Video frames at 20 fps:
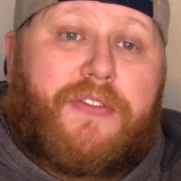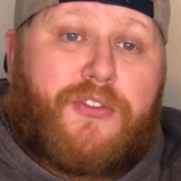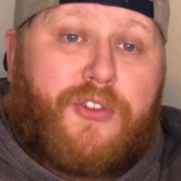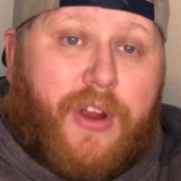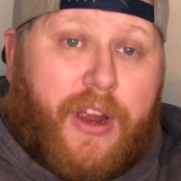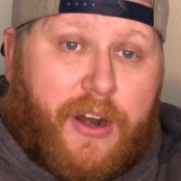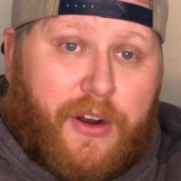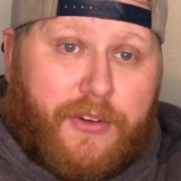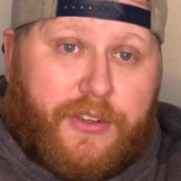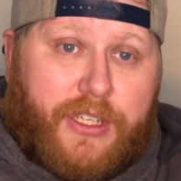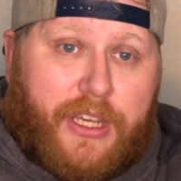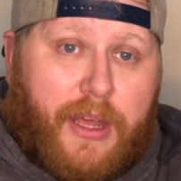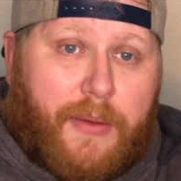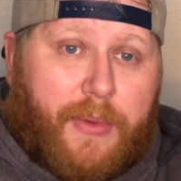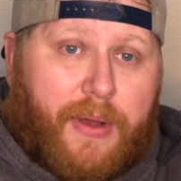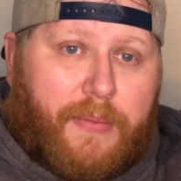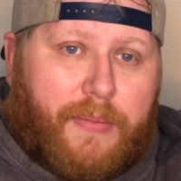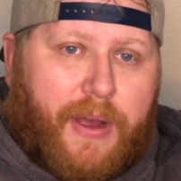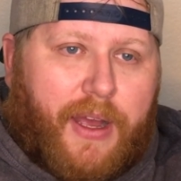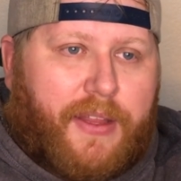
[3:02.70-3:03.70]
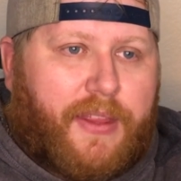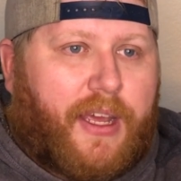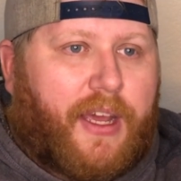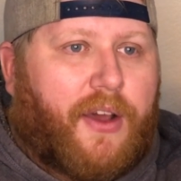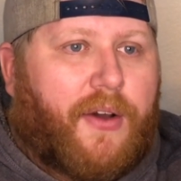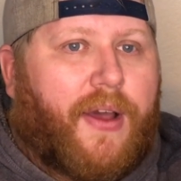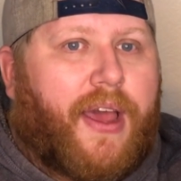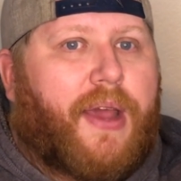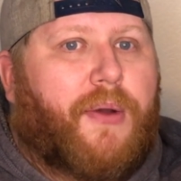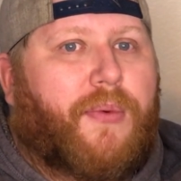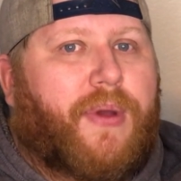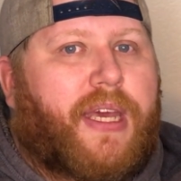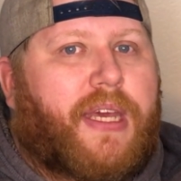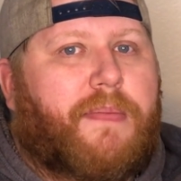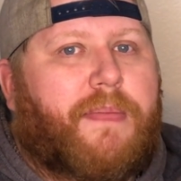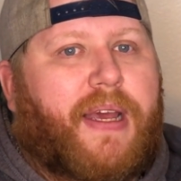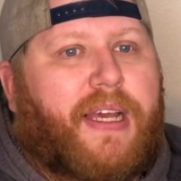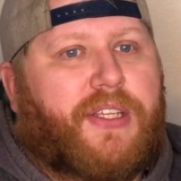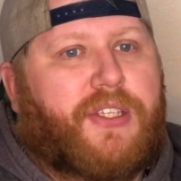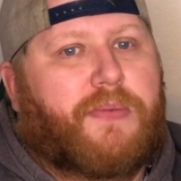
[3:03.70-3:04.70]
traders coming by, and they go, hey, we
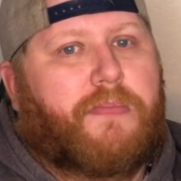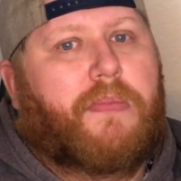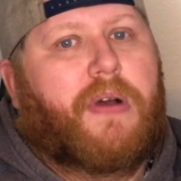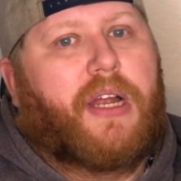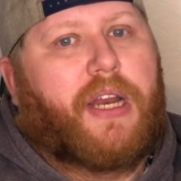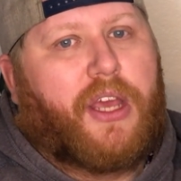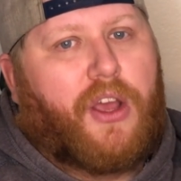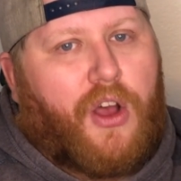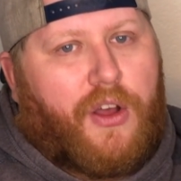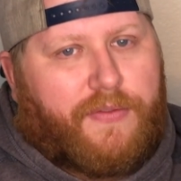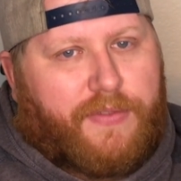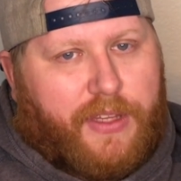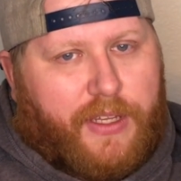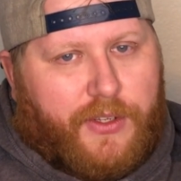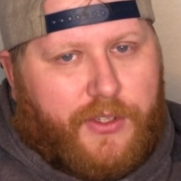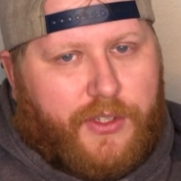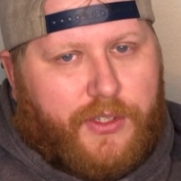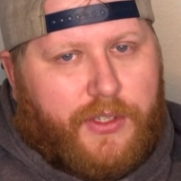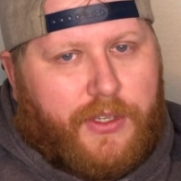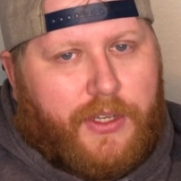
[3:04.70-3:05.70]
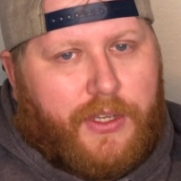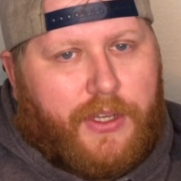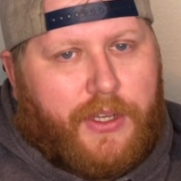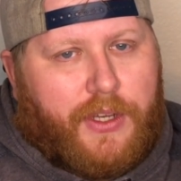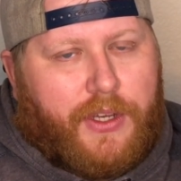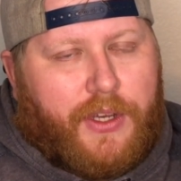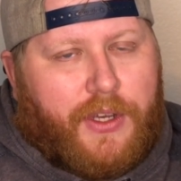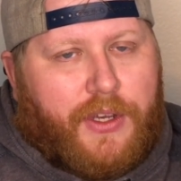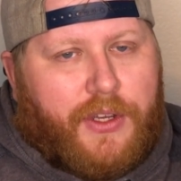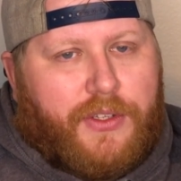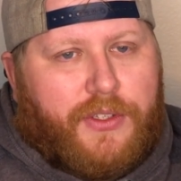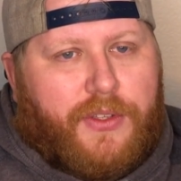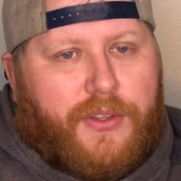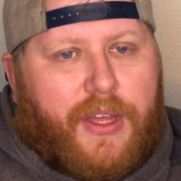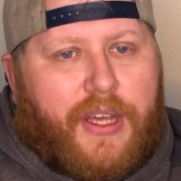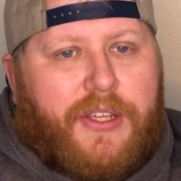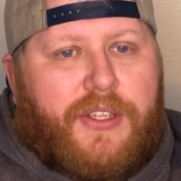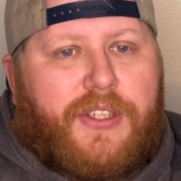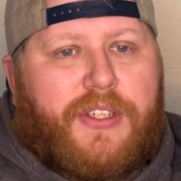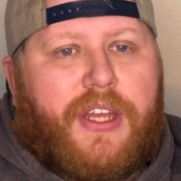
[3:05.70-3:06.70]
can make some money off this. So
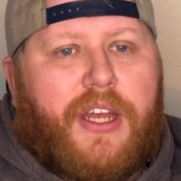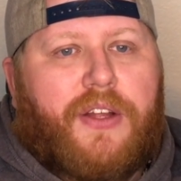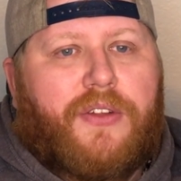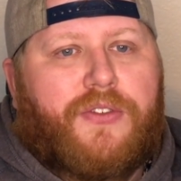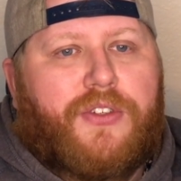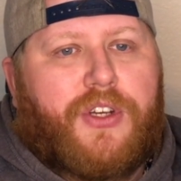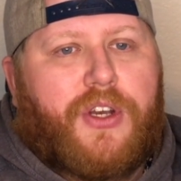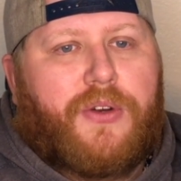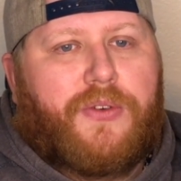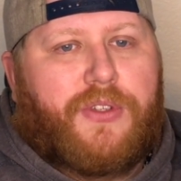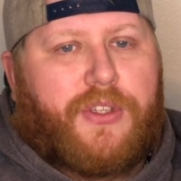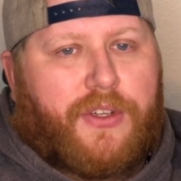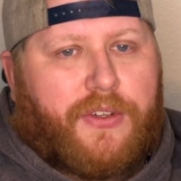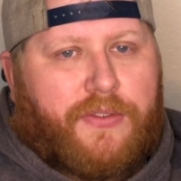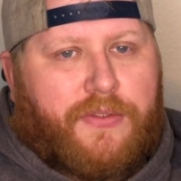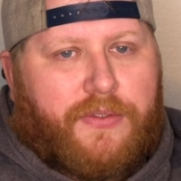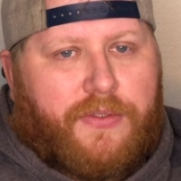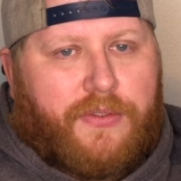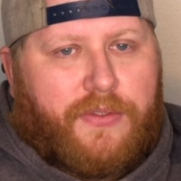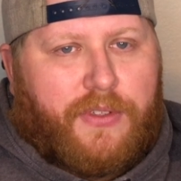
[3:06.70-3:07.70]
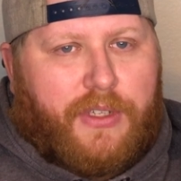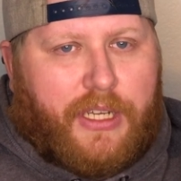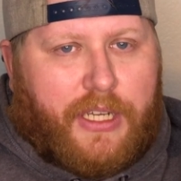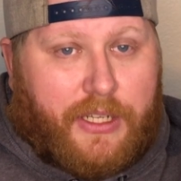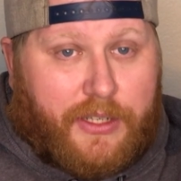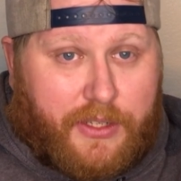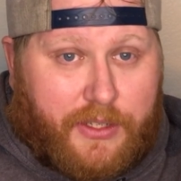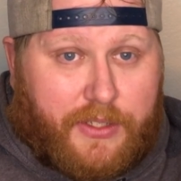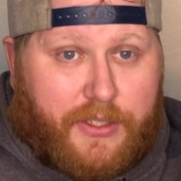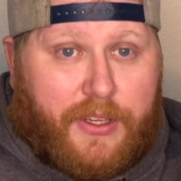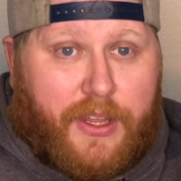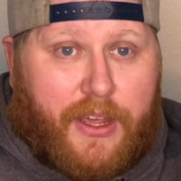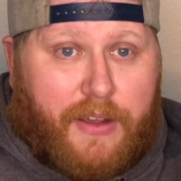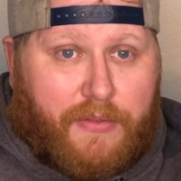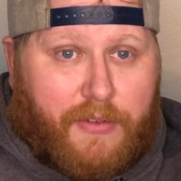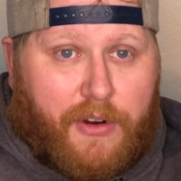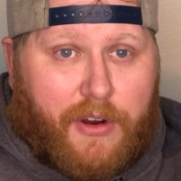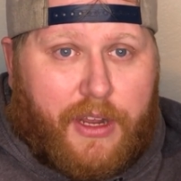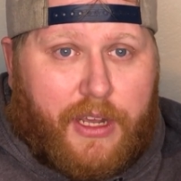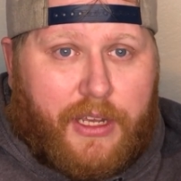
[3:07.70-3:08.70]
they sell Joseph into
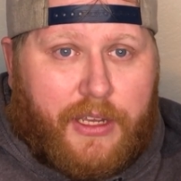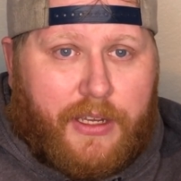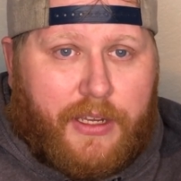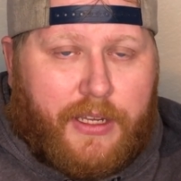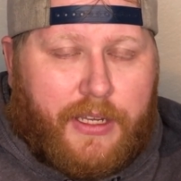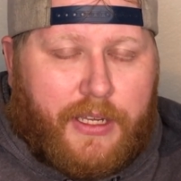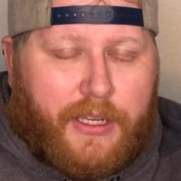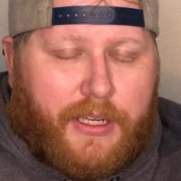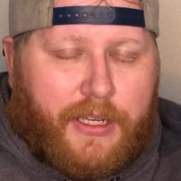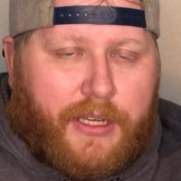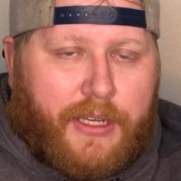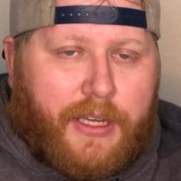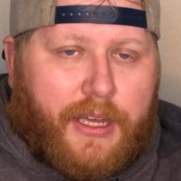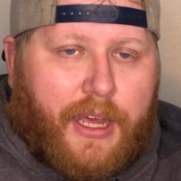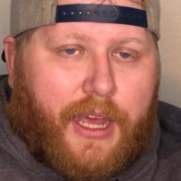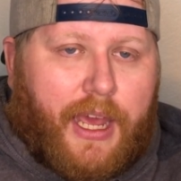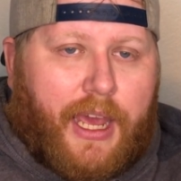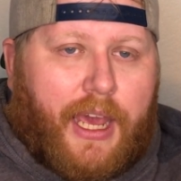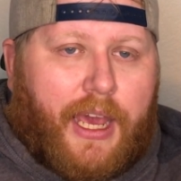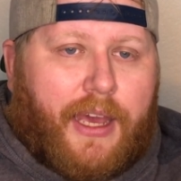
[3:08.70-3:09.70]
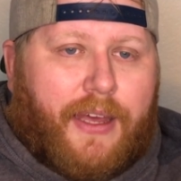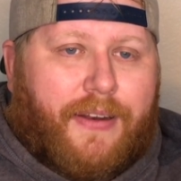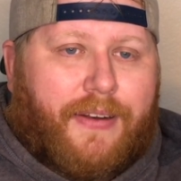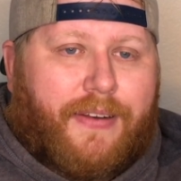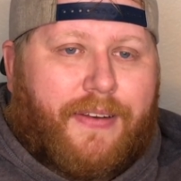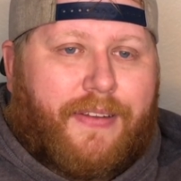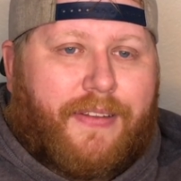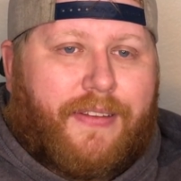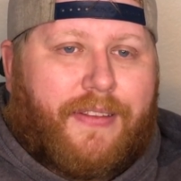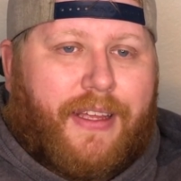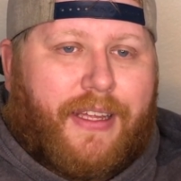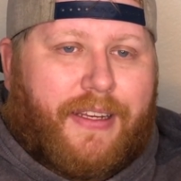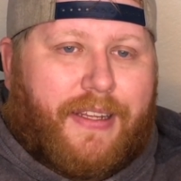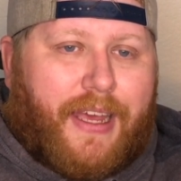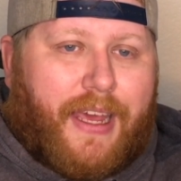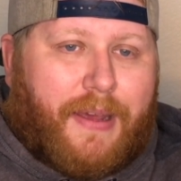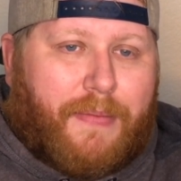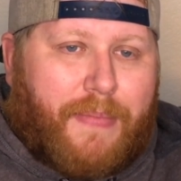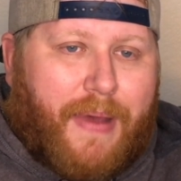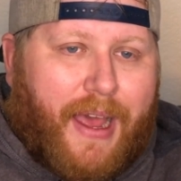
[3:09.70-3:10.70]
slavery, and they
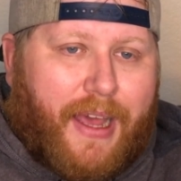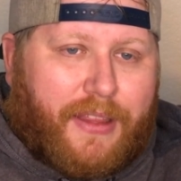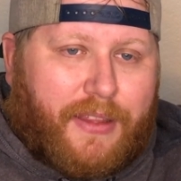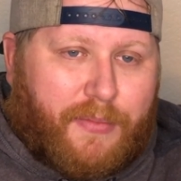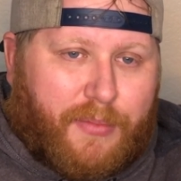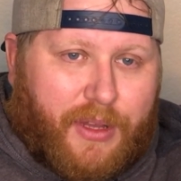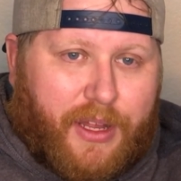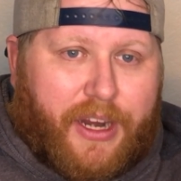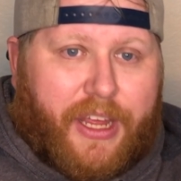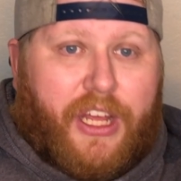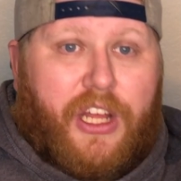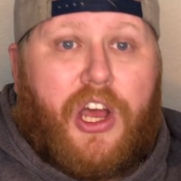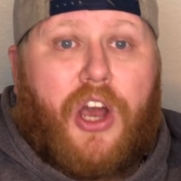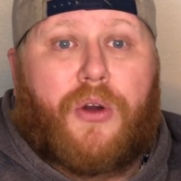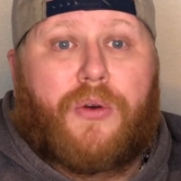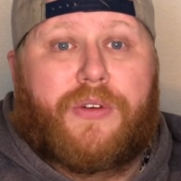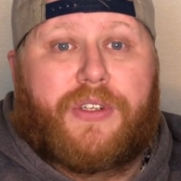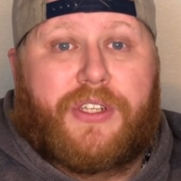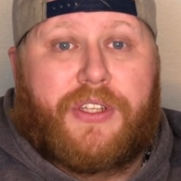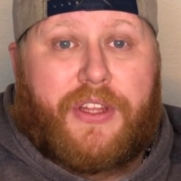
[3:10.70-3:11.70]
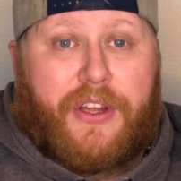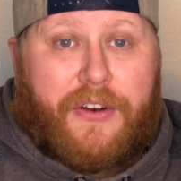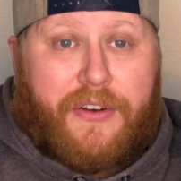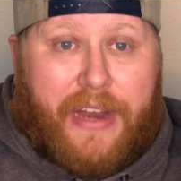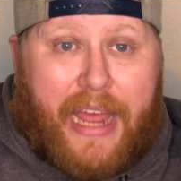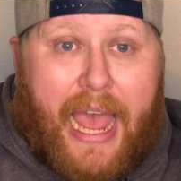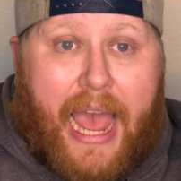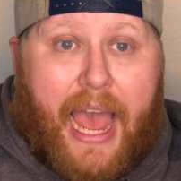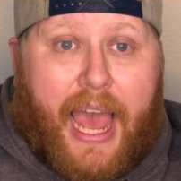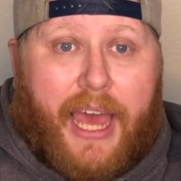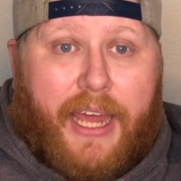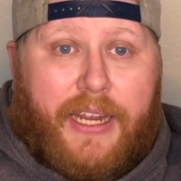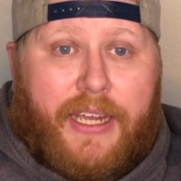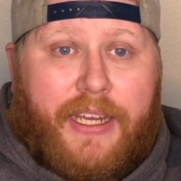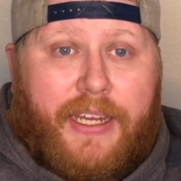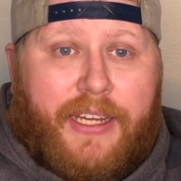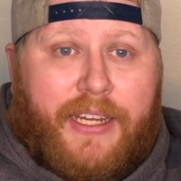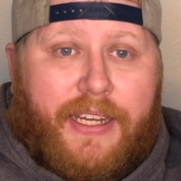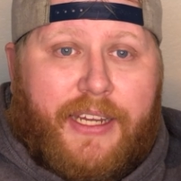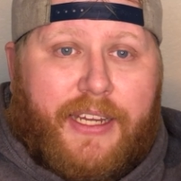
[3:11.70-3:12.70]
take back the bloody coat to their dad
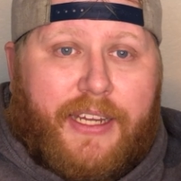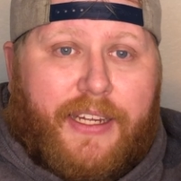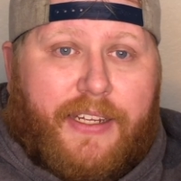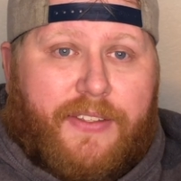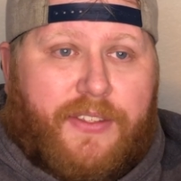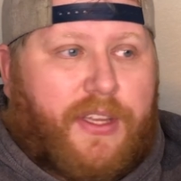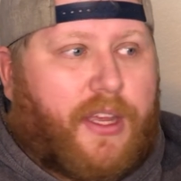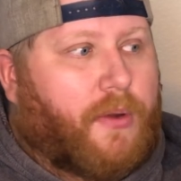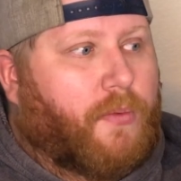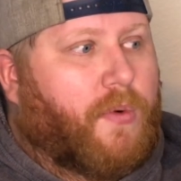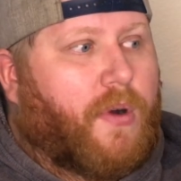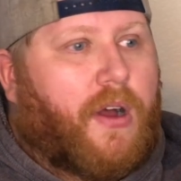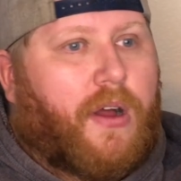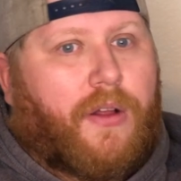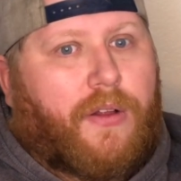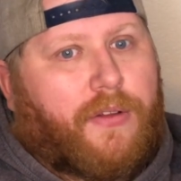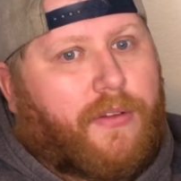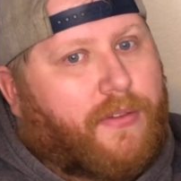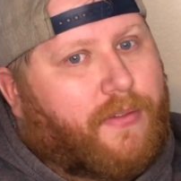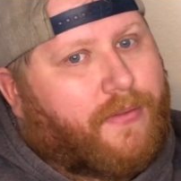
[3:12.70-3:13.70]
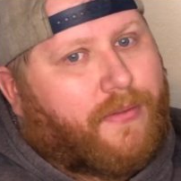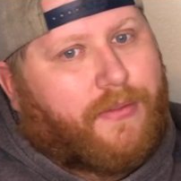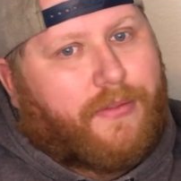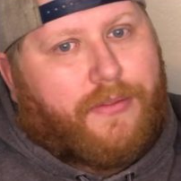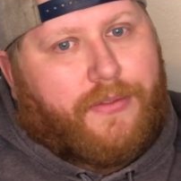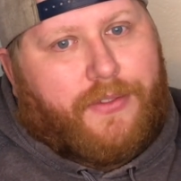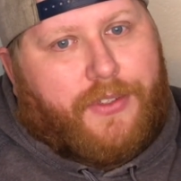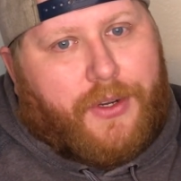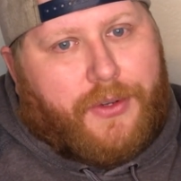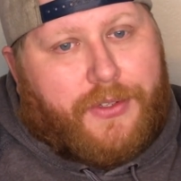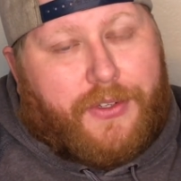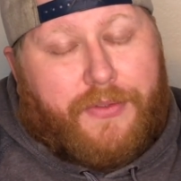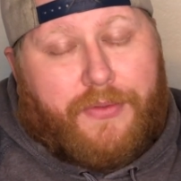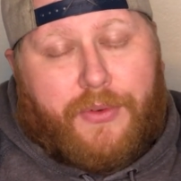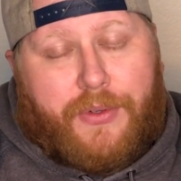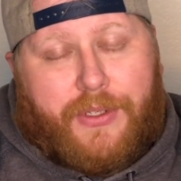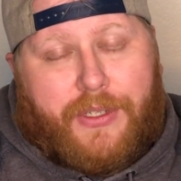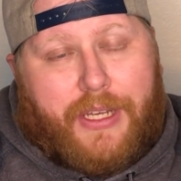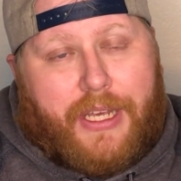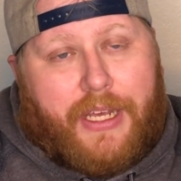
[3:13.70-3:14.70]
and say, well, Joseph
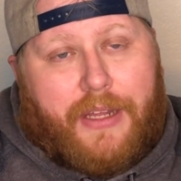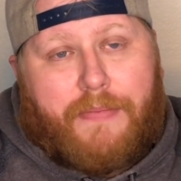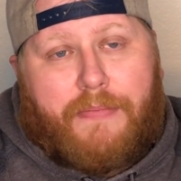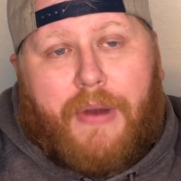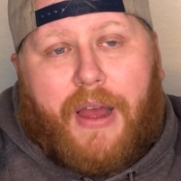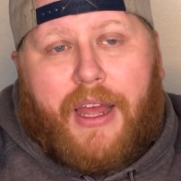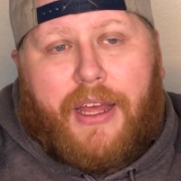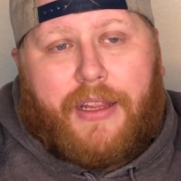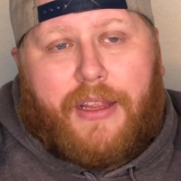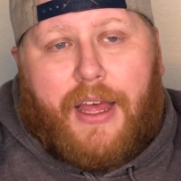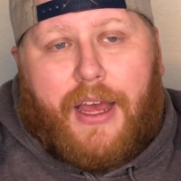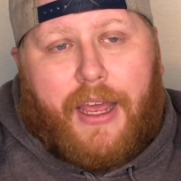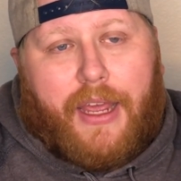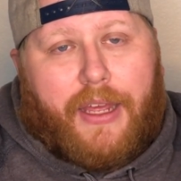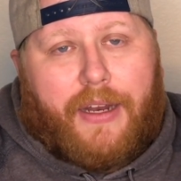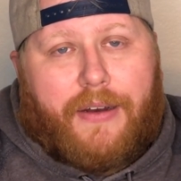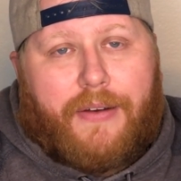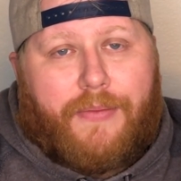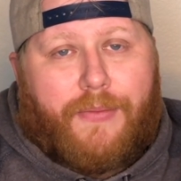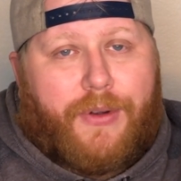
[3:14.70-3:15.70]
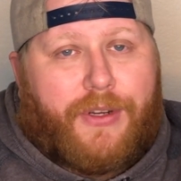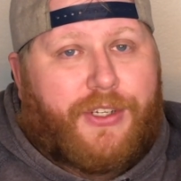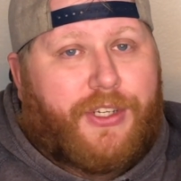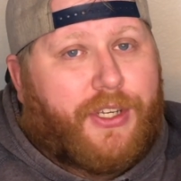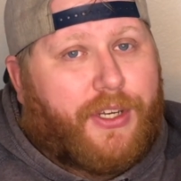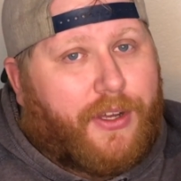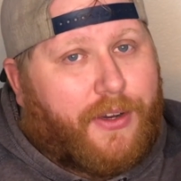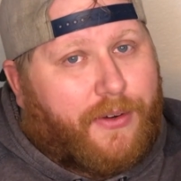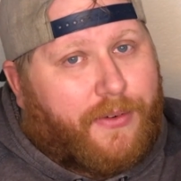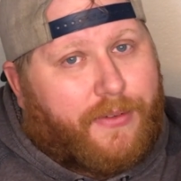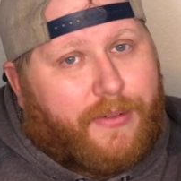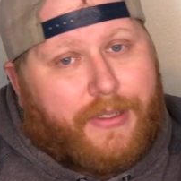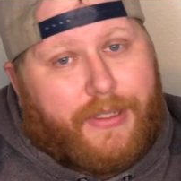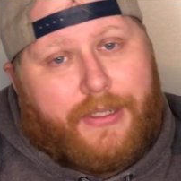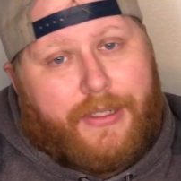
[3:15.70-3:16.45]
was eaten by a lion, which, you know,